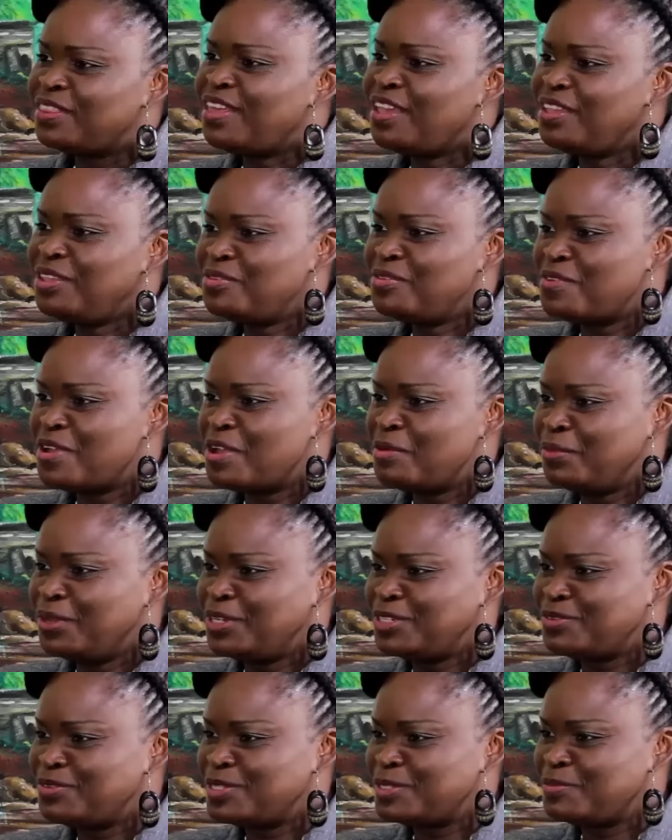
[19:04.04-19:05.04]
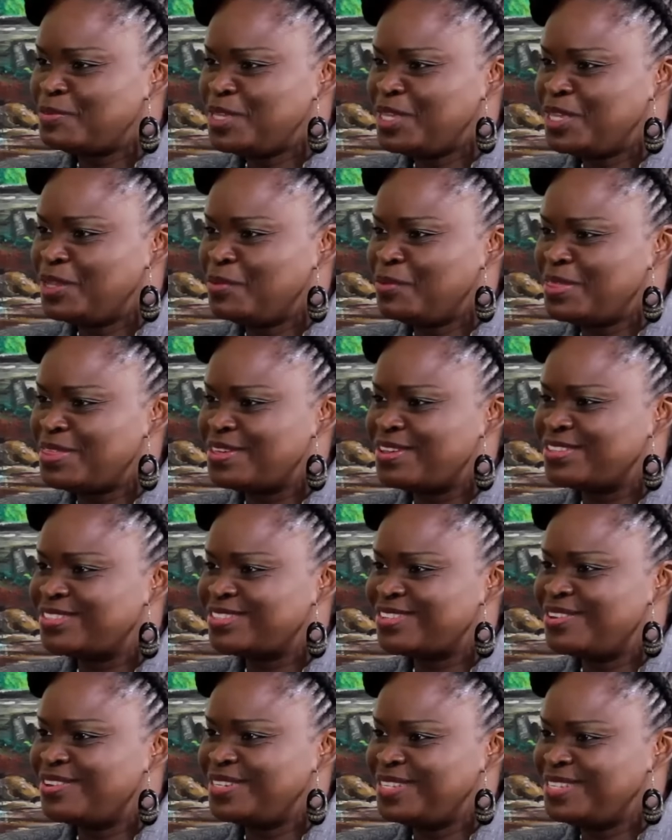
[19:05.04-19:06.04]
thank you very much for speaking with
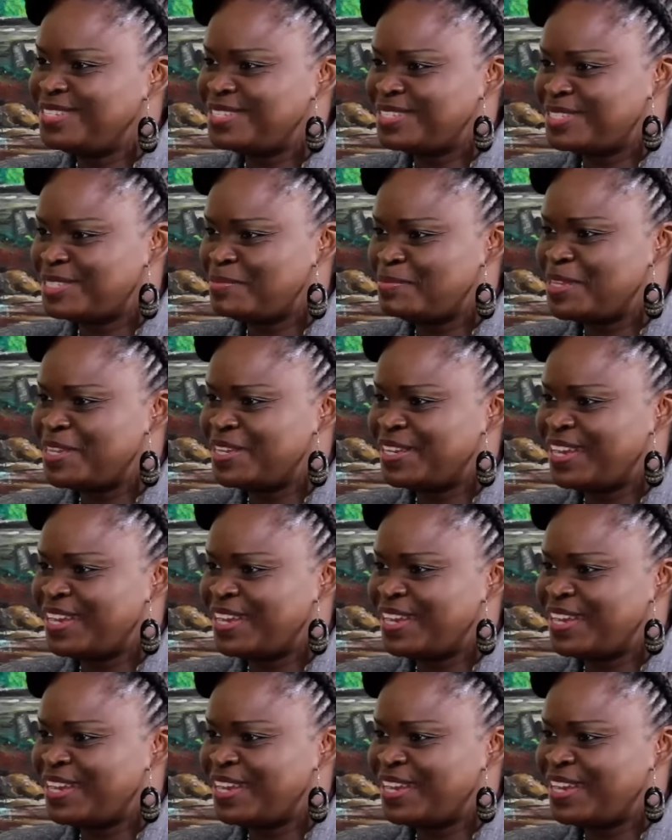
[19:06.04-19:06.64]
us on ECCB